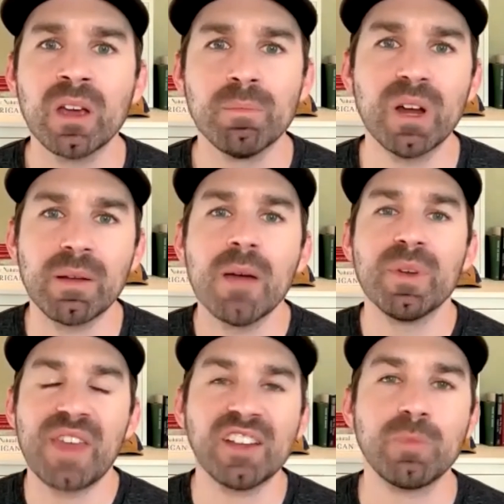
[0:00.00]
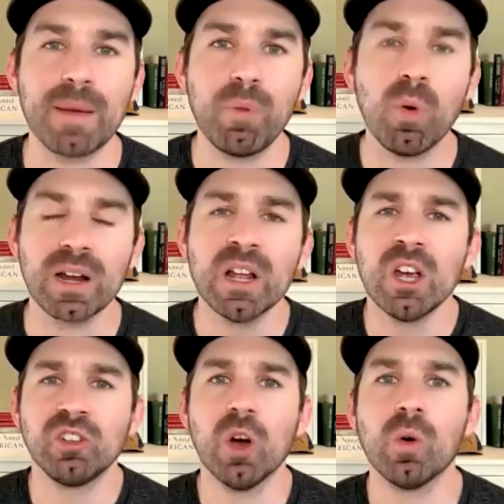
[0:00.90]
but, but that's my point.
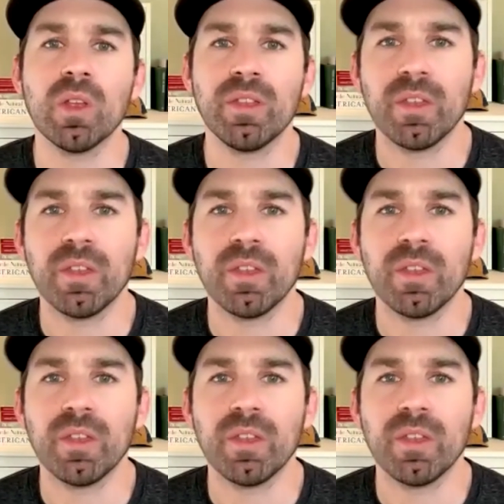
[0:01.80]
So